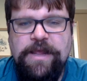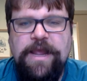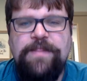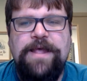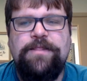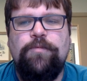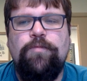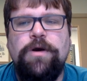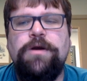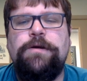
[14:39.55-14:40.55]
and that the
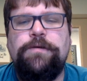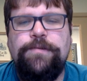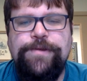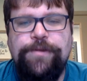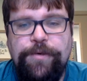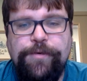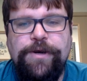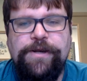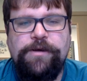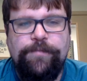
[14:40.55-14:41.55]
word of the
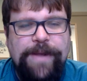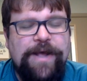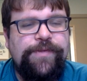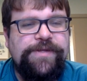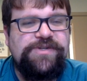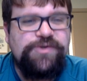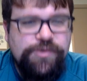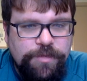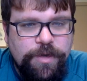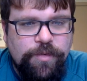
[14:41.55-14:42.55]
Lord in your mouth is
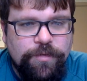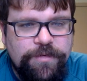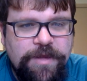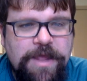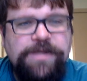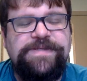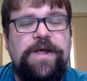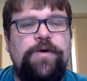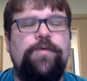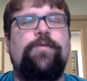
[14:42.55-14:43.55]
truth.
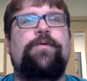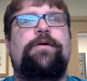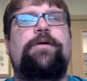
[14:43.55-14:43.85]
So